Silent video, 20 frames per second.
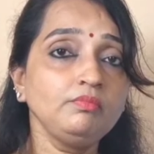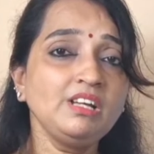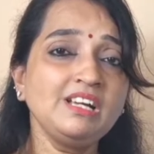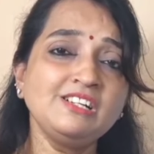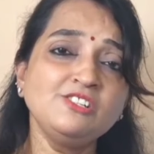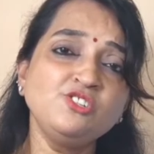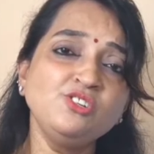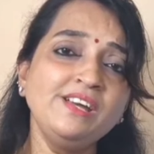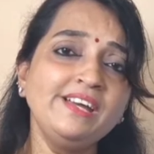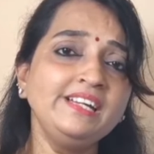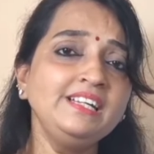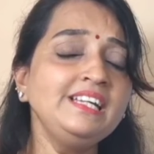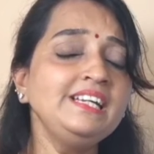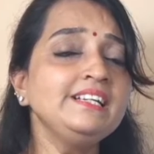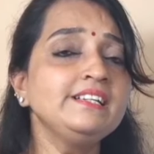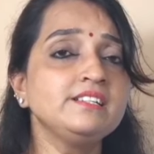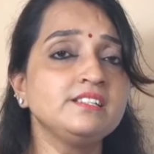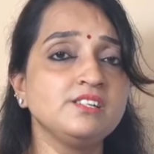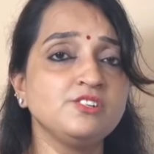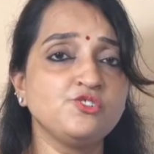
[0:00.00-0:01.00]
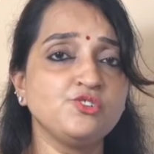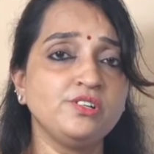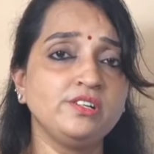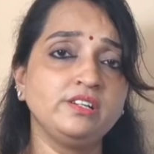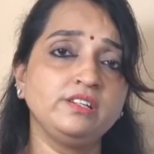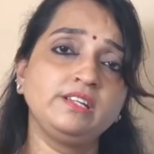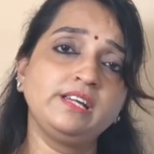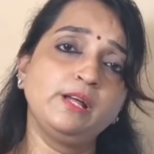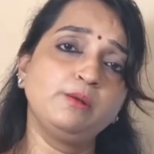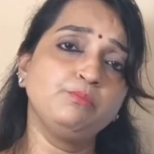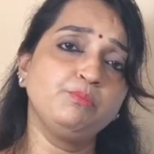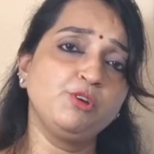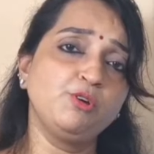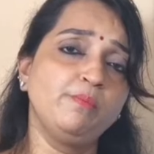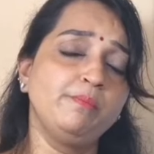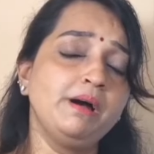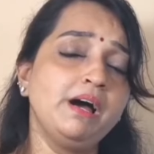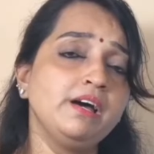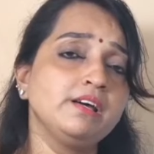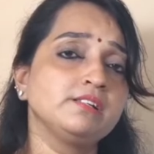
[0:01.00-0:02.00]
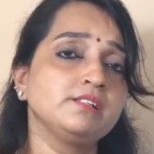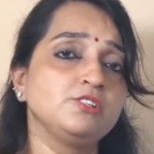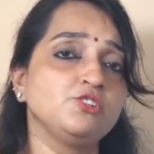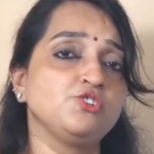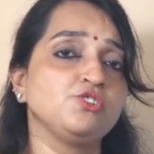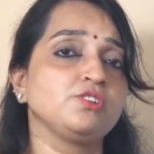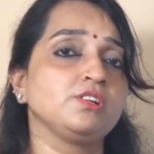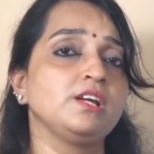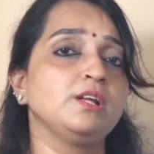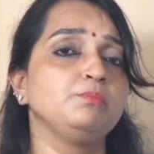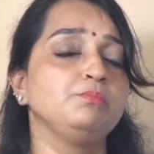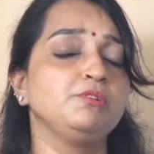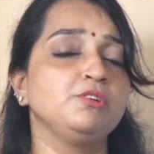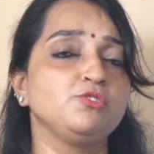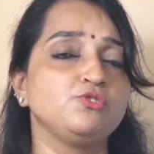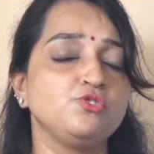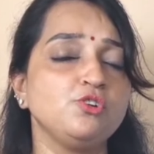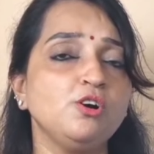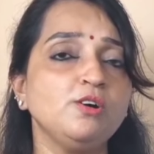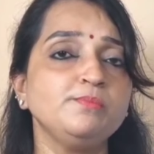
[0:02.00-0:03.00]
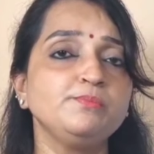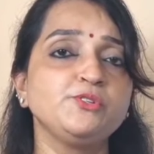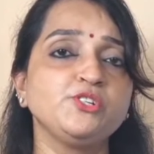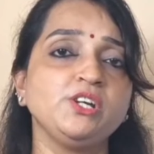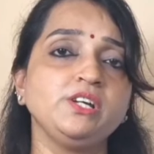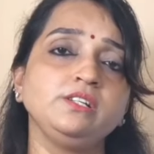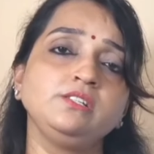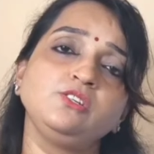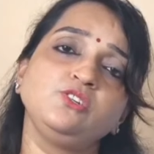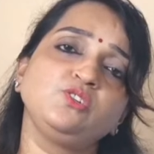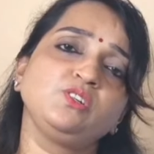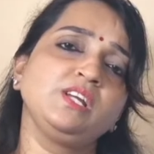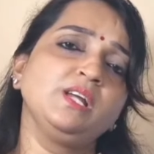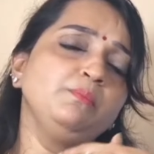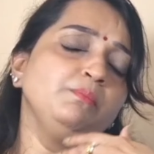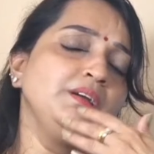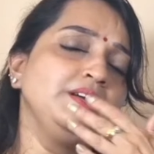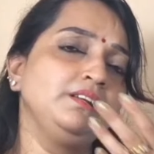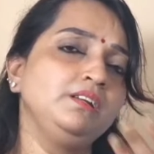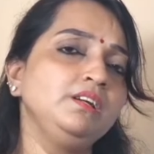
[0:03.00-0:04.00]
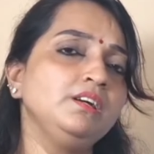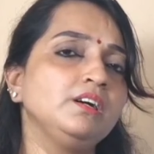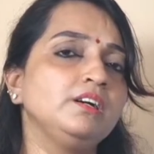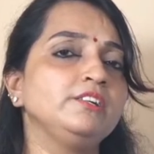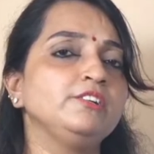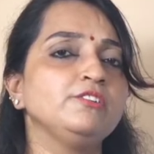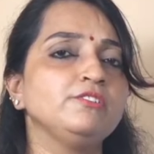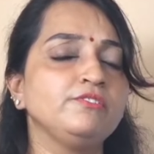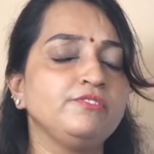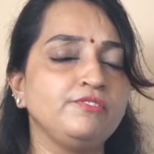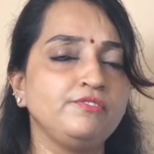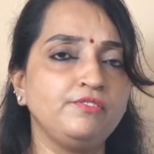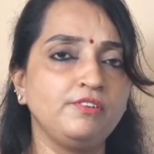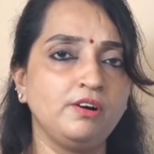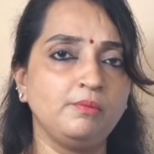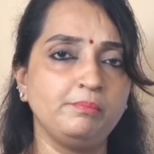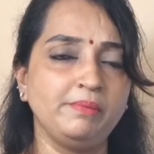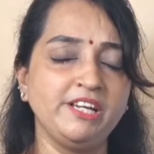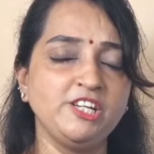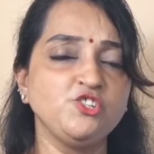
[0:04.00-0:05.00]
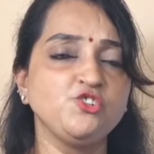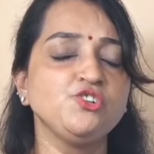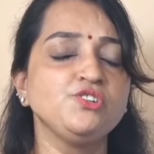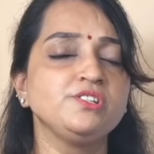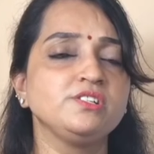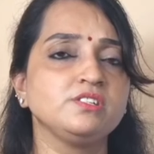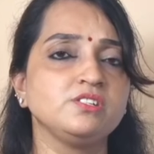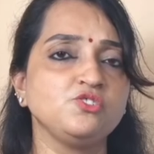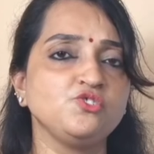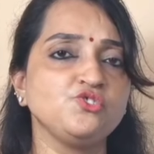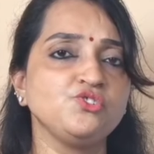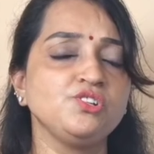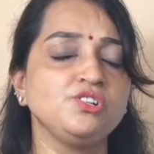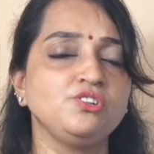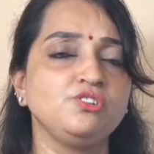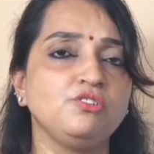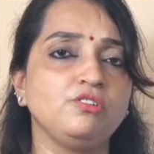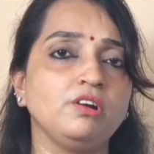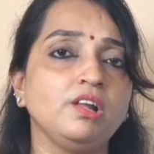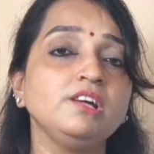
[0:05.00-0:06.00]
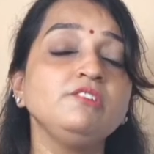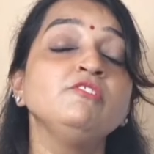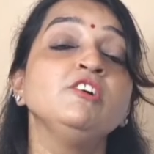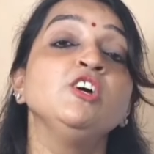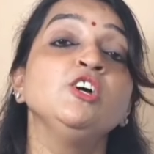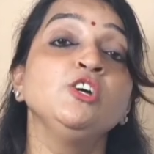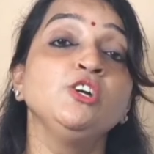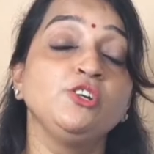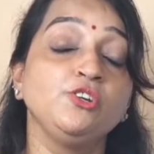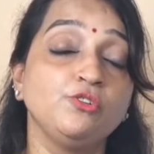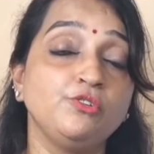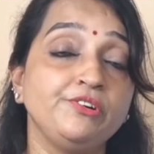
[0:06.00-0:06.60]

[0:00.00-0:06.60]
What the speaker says: So any decision, it can be a marriage, it can be a job change, it can be any kind of major decision in your life, you